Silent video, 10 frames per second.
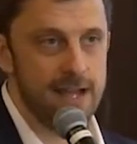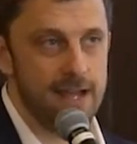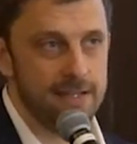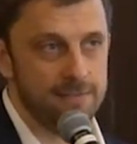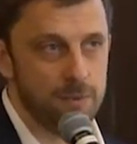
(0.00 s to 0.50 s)

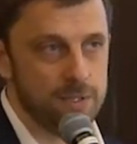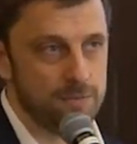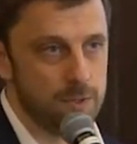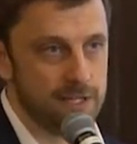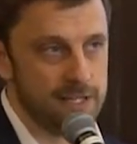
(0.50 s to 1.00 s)
and was
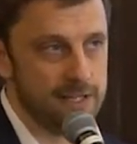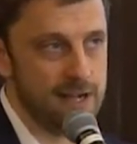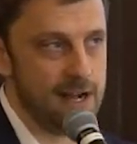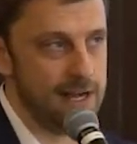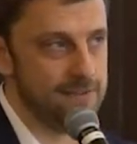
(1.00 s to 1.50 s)
working
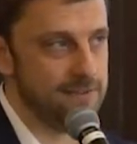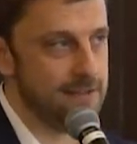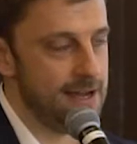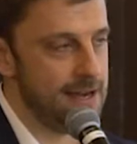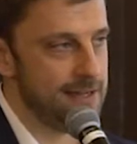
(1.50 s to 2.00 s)

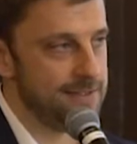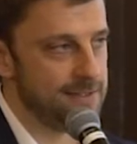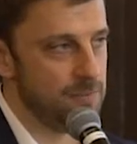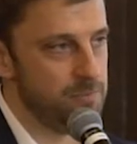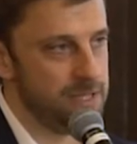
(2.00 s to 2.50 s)
on uh,
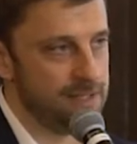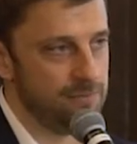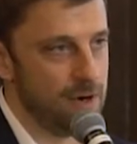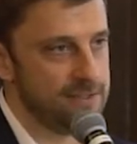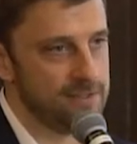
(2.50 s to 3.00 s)
some
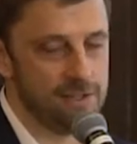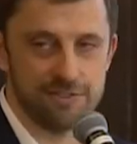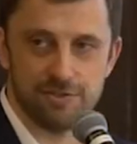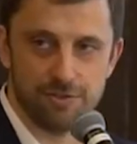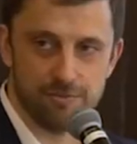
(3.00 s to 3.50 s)
big
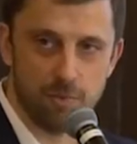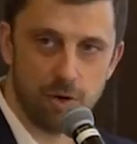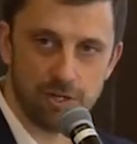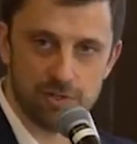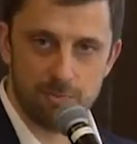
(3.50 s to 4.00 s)
residential
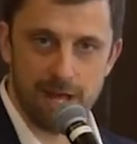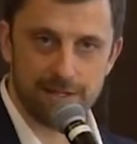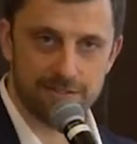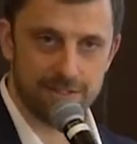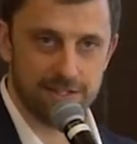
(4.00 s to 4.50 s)

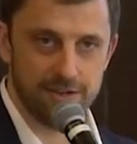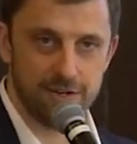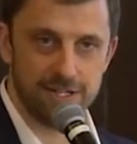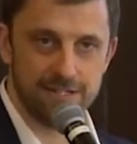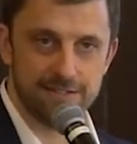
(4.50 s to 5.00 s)
mortgage-backed
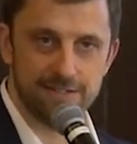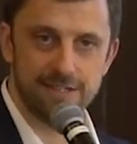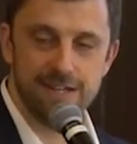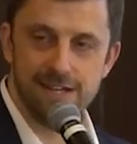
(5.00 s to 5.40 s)
securities